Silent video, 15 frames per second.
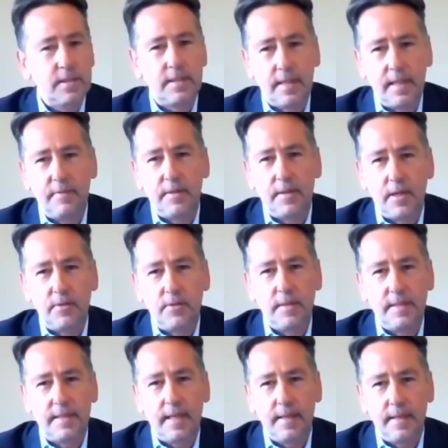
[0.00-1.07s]
delivered
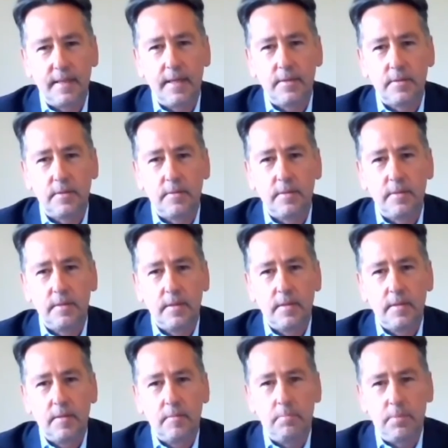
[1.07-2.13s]
110,000
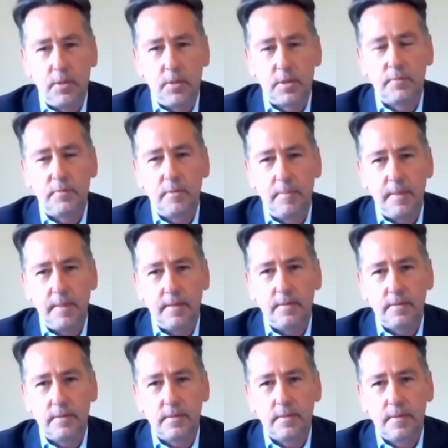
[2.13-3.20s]
beautiful
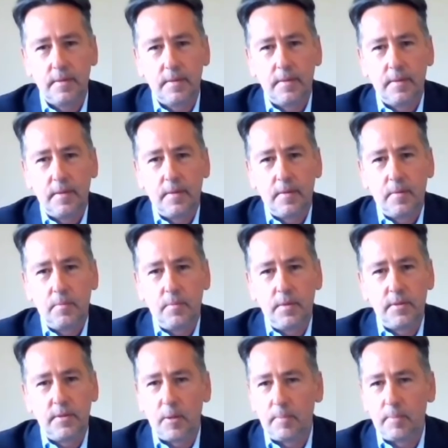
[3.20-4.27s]
meals
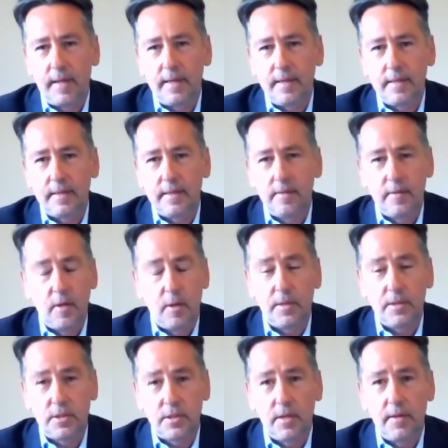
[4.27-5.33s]
with no planning and not
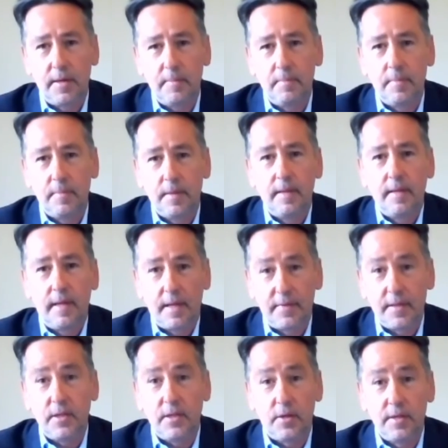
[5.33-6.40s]
much time. I
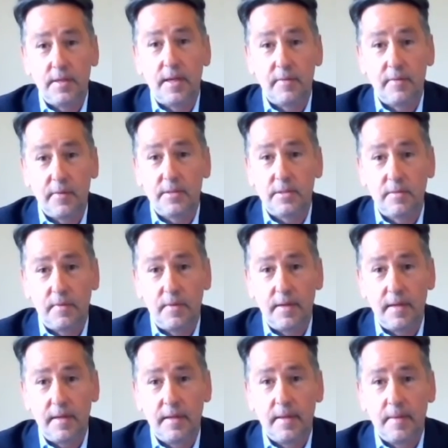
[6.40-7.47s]
think you can
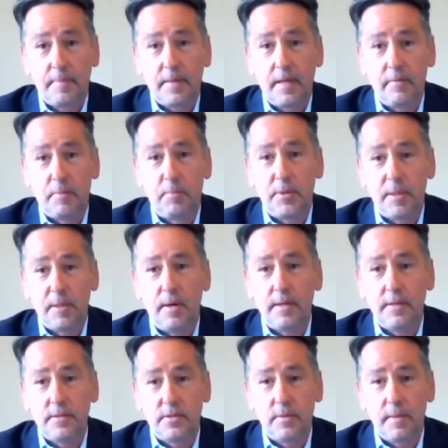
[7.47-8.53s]
diversify if you put your
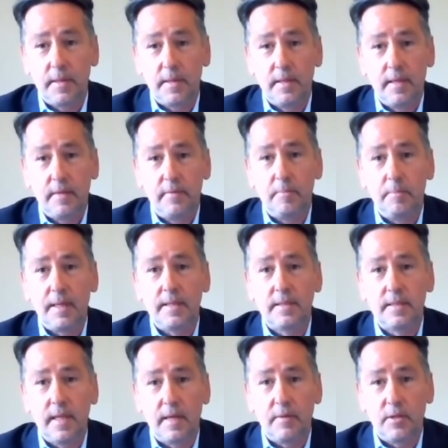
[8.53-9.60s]
minds to it, if it means
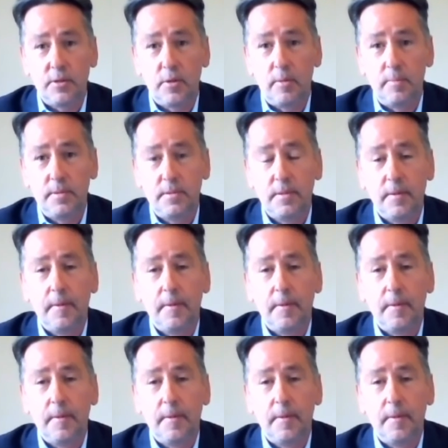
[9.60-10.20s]
saving jobs.